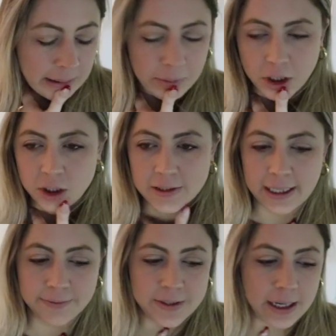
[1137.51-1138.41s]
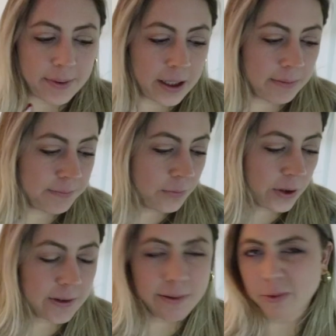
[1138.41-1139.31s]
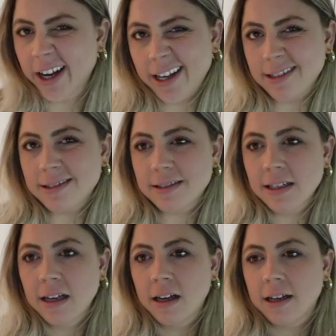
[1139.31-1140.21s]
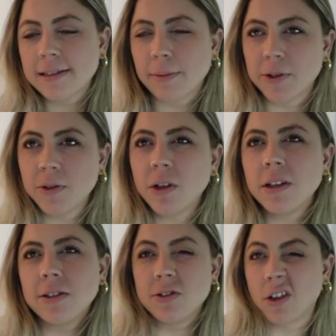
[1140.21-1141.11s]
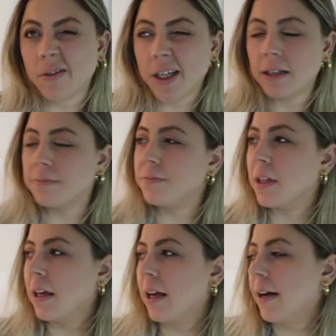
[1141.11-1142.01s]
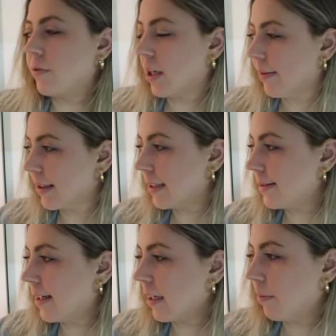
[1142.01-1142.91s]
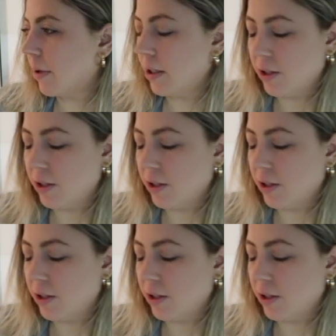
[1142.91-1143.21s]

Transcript: I'm probably just gonna have salmon with some rice because I'm also not like starving after having that snack, but I